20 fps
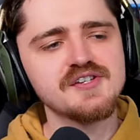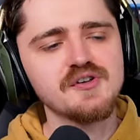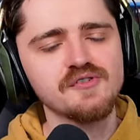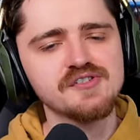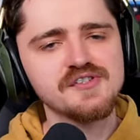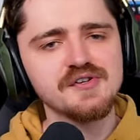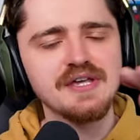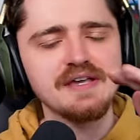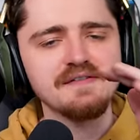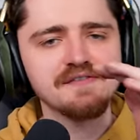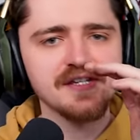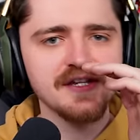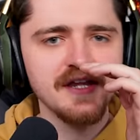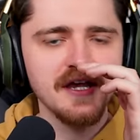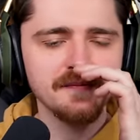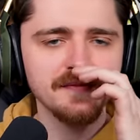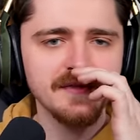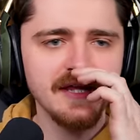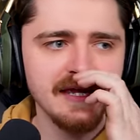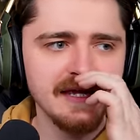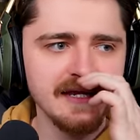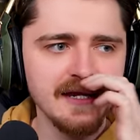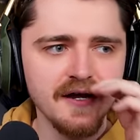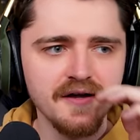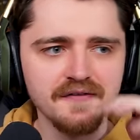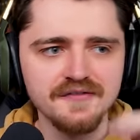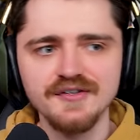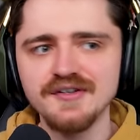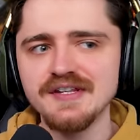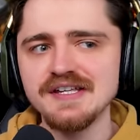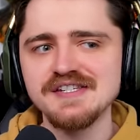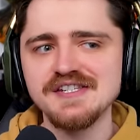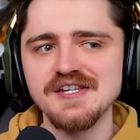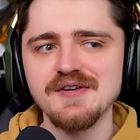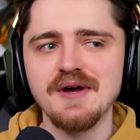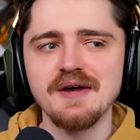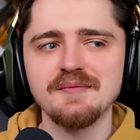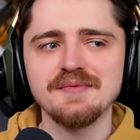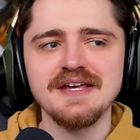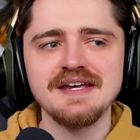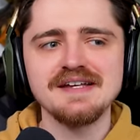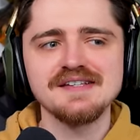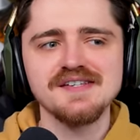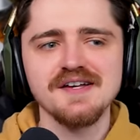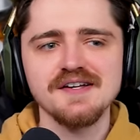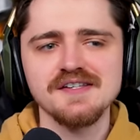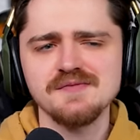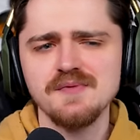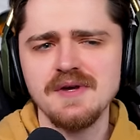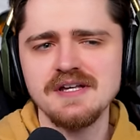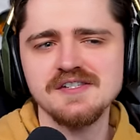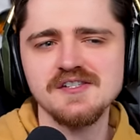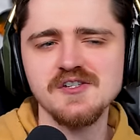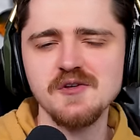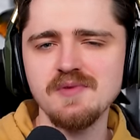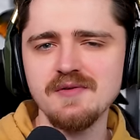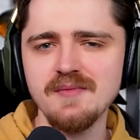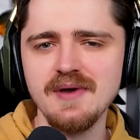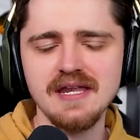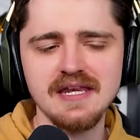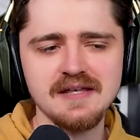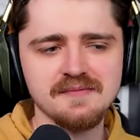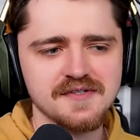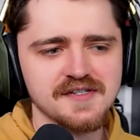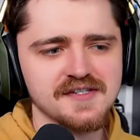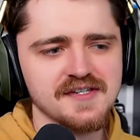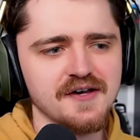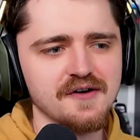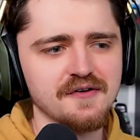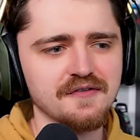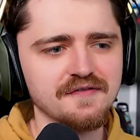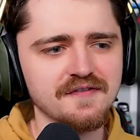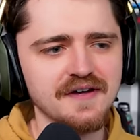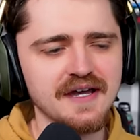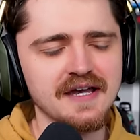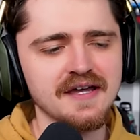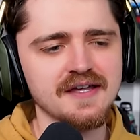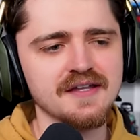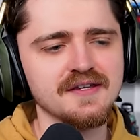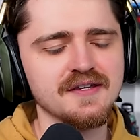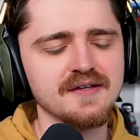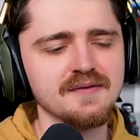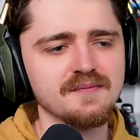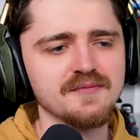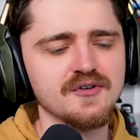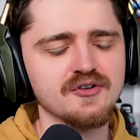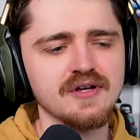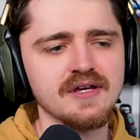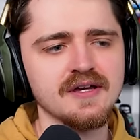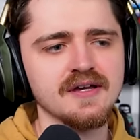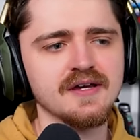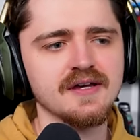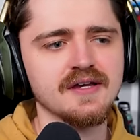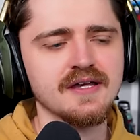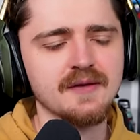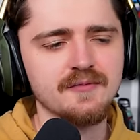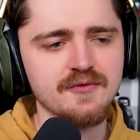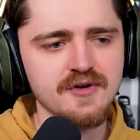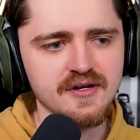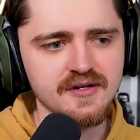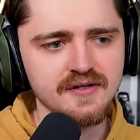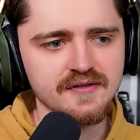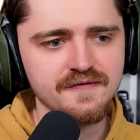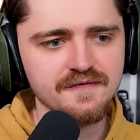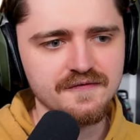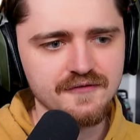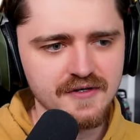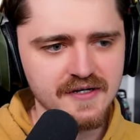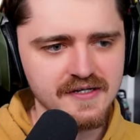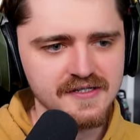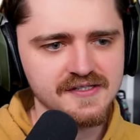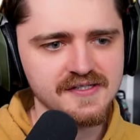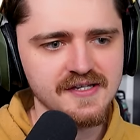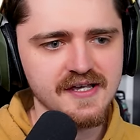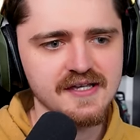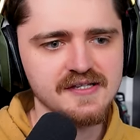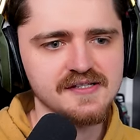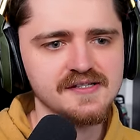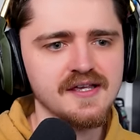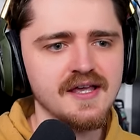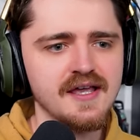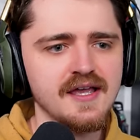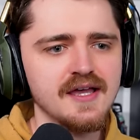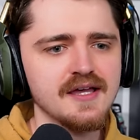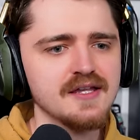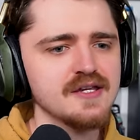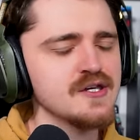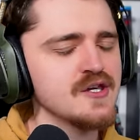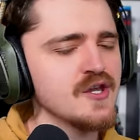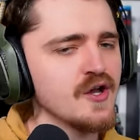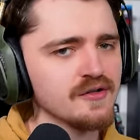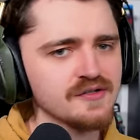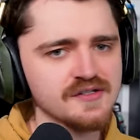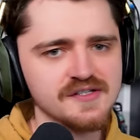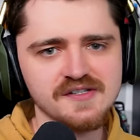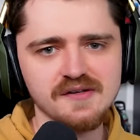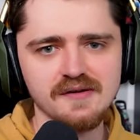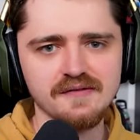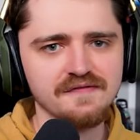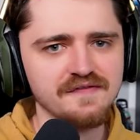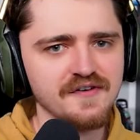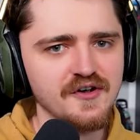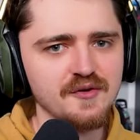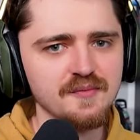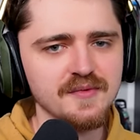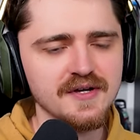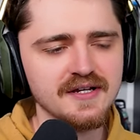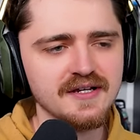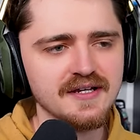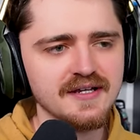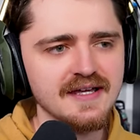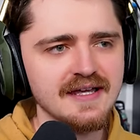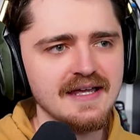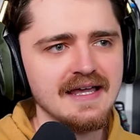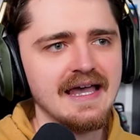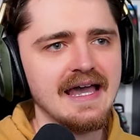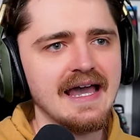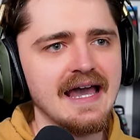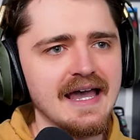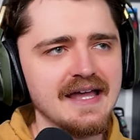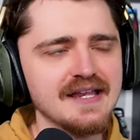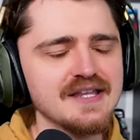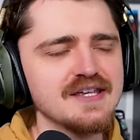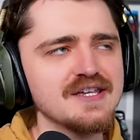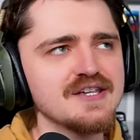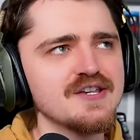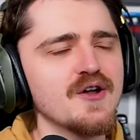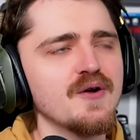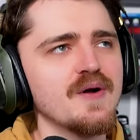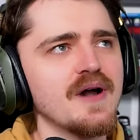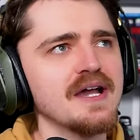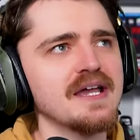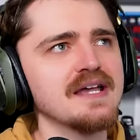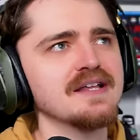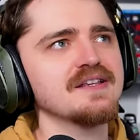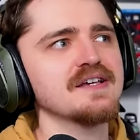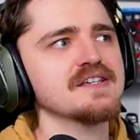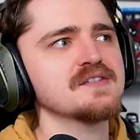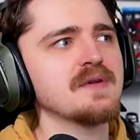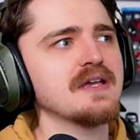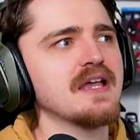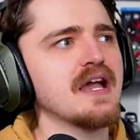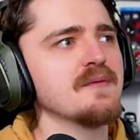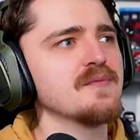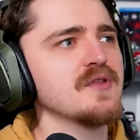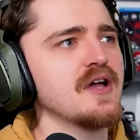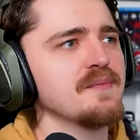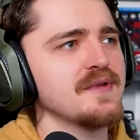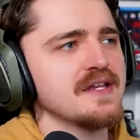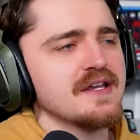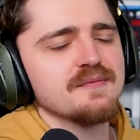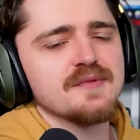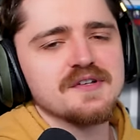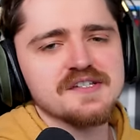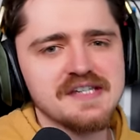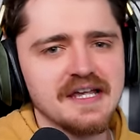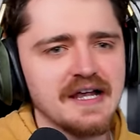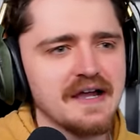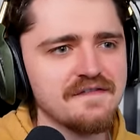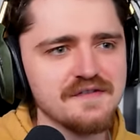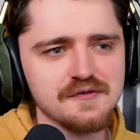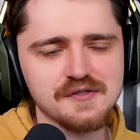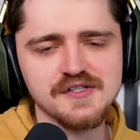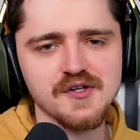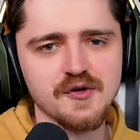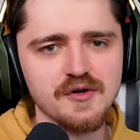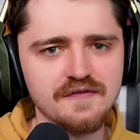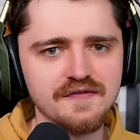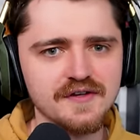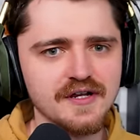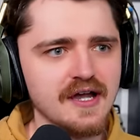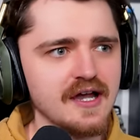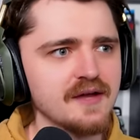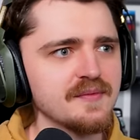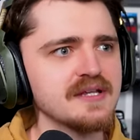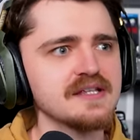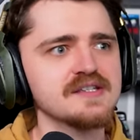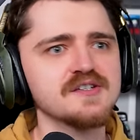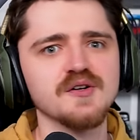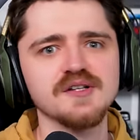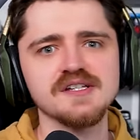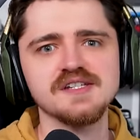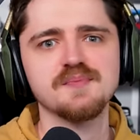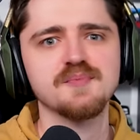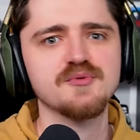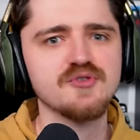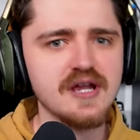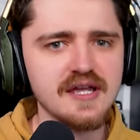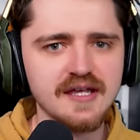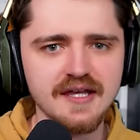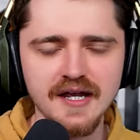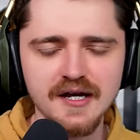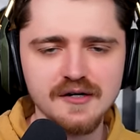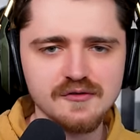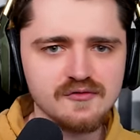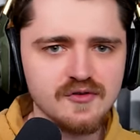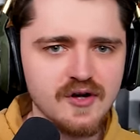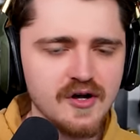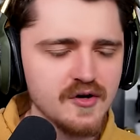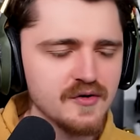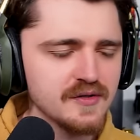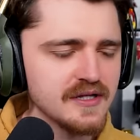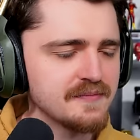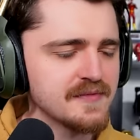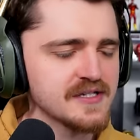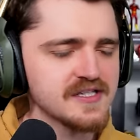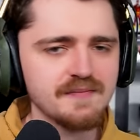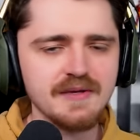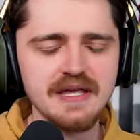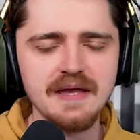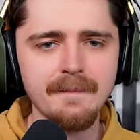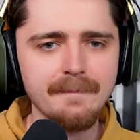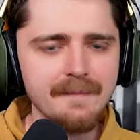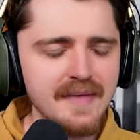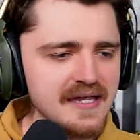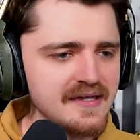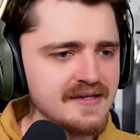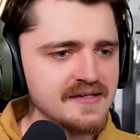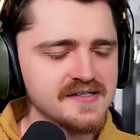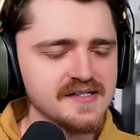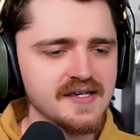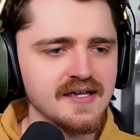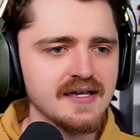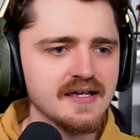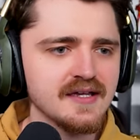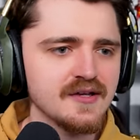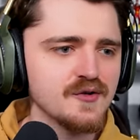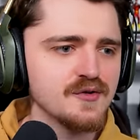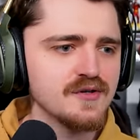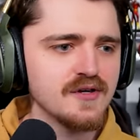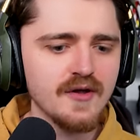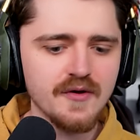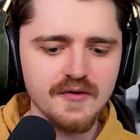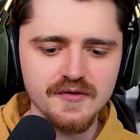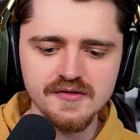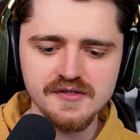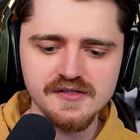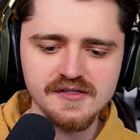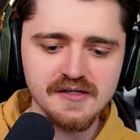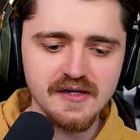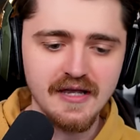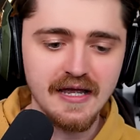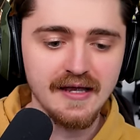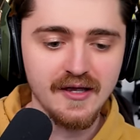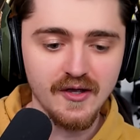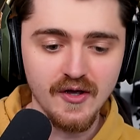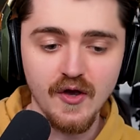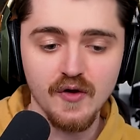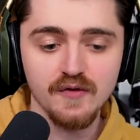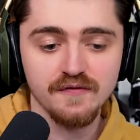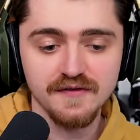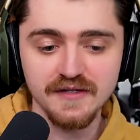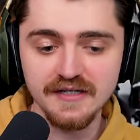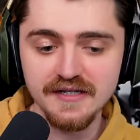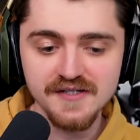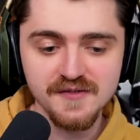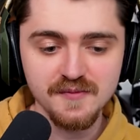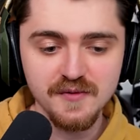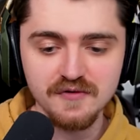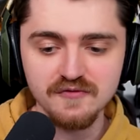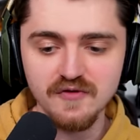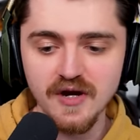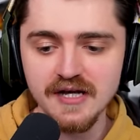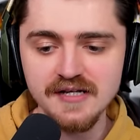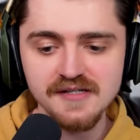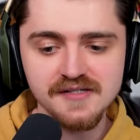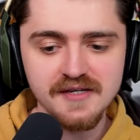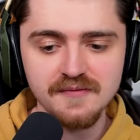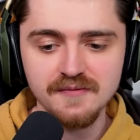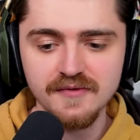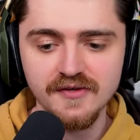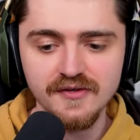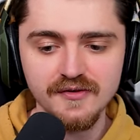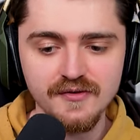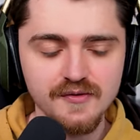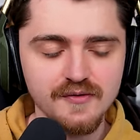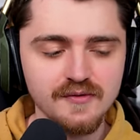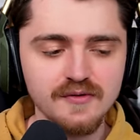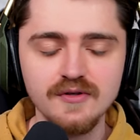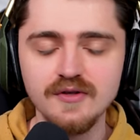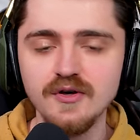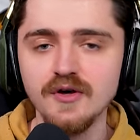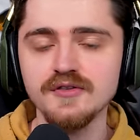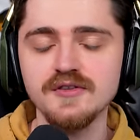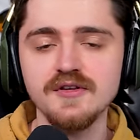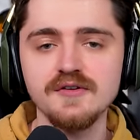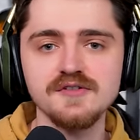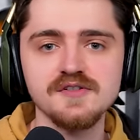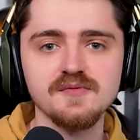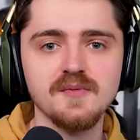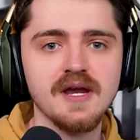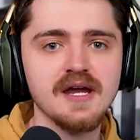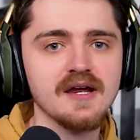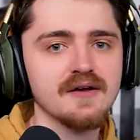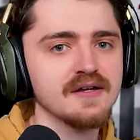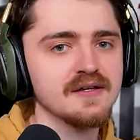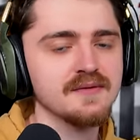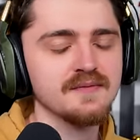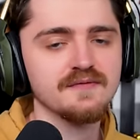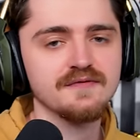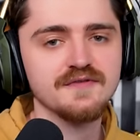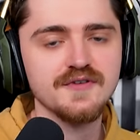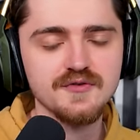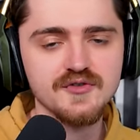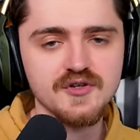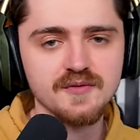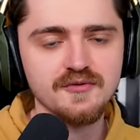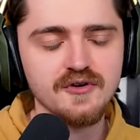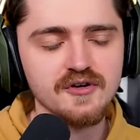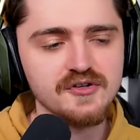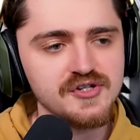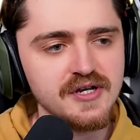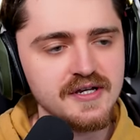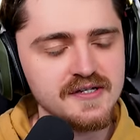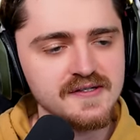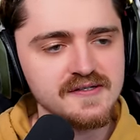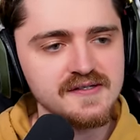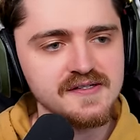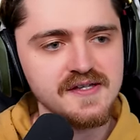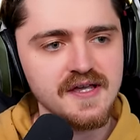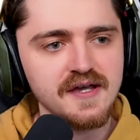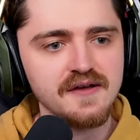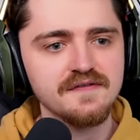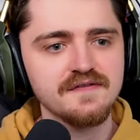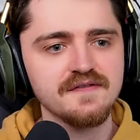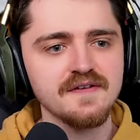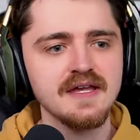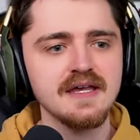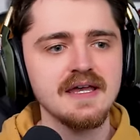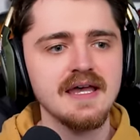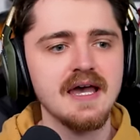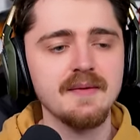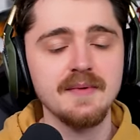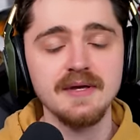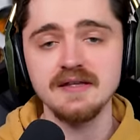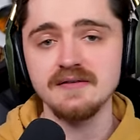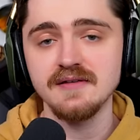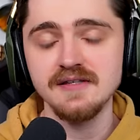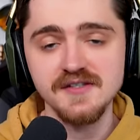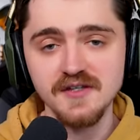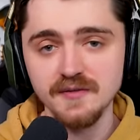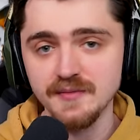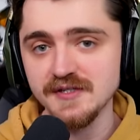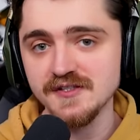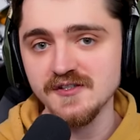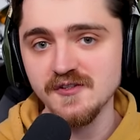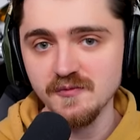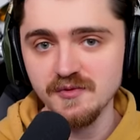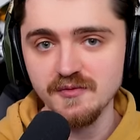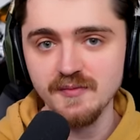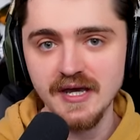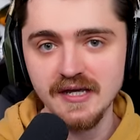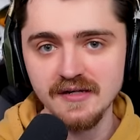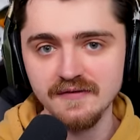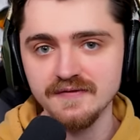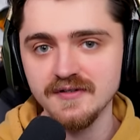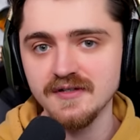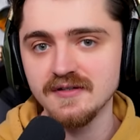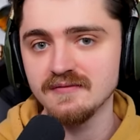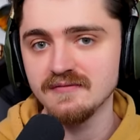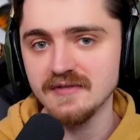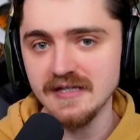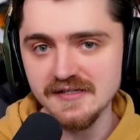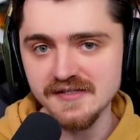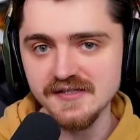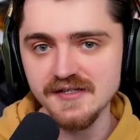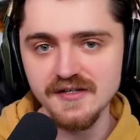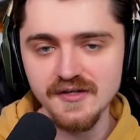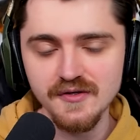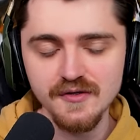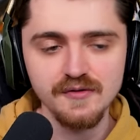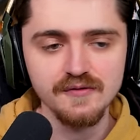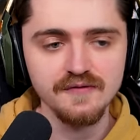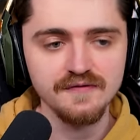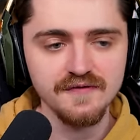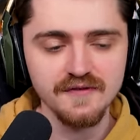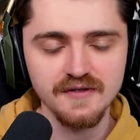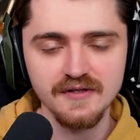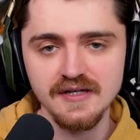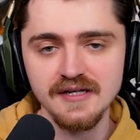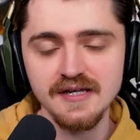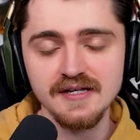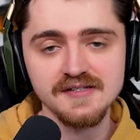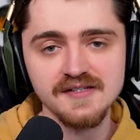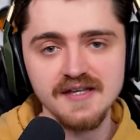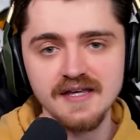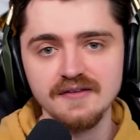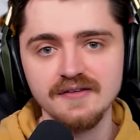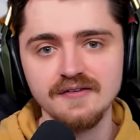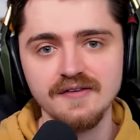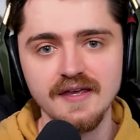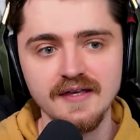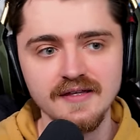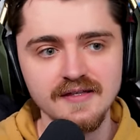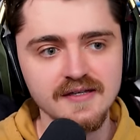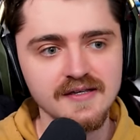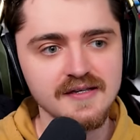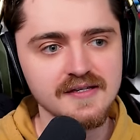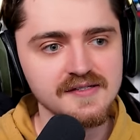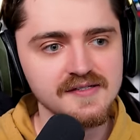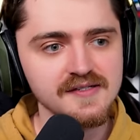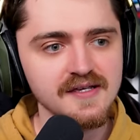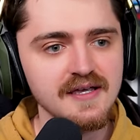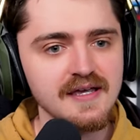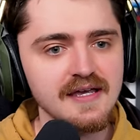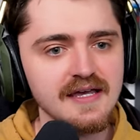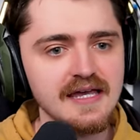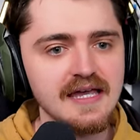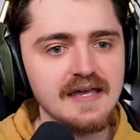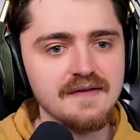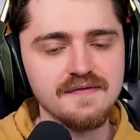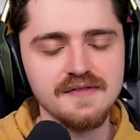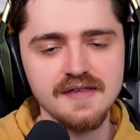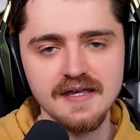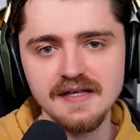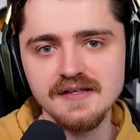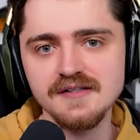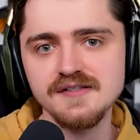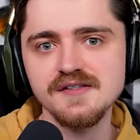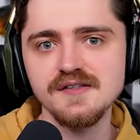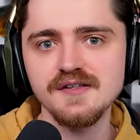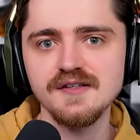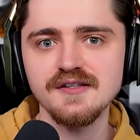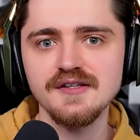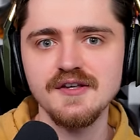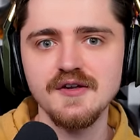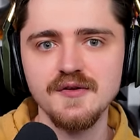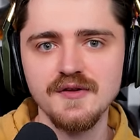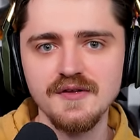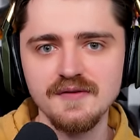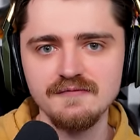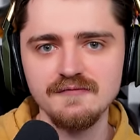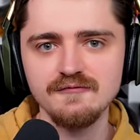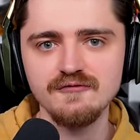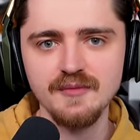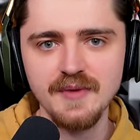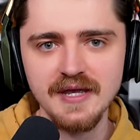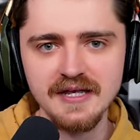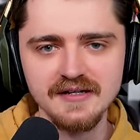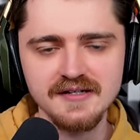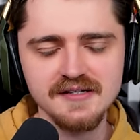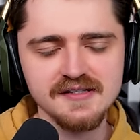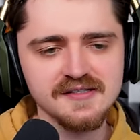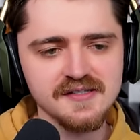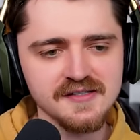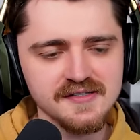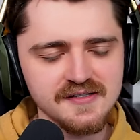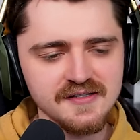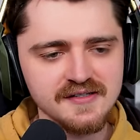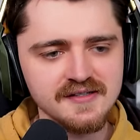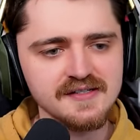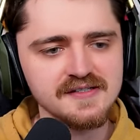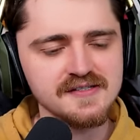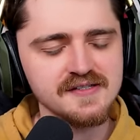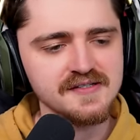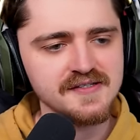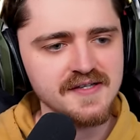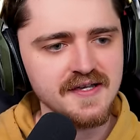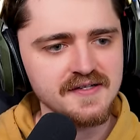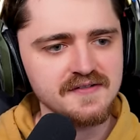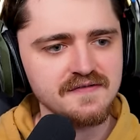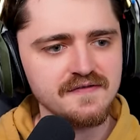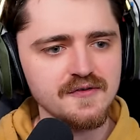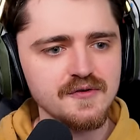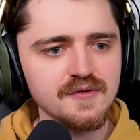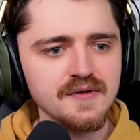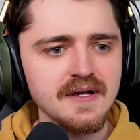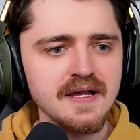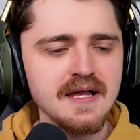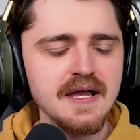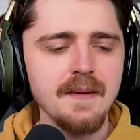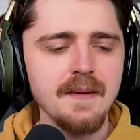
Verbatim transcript: She also gives an update after DCU updates us, "Where's Superman himself?" And Maria Gabriela de Faria says, "Non-stop filming." And, you know, it does make... I mean, I'm not saying I feel sorry for the guy. I mean, he's got this breakout role. It must be amazing. Who knows? Hopefully this will rise him to God knows where in future projects and stuff. I mean, he's going to be Superman of the DCU for the next 8 to 10 years if things, you know, remain consistently successful.